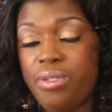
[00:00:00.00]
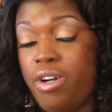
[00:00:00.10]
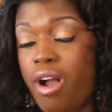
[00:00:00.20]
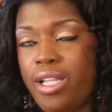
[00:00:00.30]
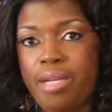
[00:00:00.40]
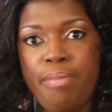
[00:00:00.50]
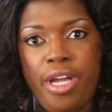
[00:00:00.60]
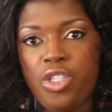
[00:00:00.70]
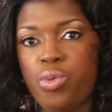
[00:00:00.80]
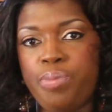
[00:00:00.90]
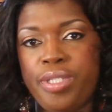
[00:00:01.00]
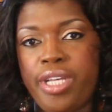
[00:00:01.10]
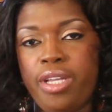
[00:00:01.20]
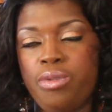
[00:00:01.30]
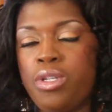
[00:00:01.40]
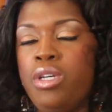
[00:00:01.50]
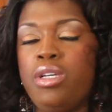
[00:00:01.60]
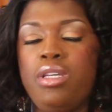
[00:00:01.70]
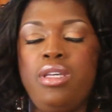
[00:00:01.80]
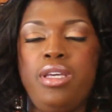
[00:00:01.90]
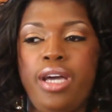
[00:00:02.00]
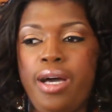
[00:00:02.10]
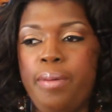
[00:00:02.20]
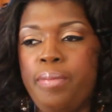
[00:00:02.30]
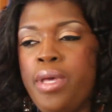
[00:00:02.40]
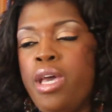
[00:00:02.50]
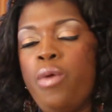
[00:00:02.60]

garlic mashed sweet potatoes, yum.